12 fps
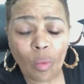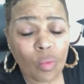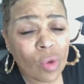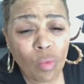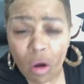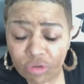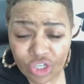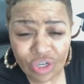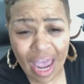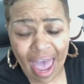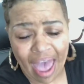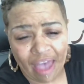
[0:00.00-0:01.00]
We want you
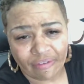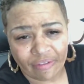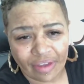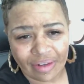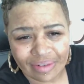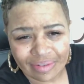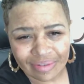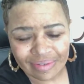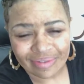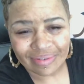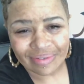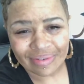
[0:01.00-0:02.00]
to have it.
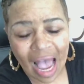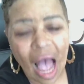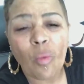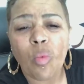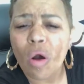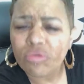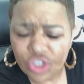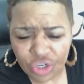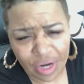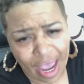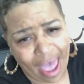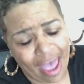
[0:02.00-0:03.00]
I want
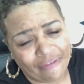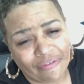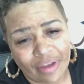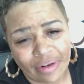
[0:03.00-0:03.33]
you to have it.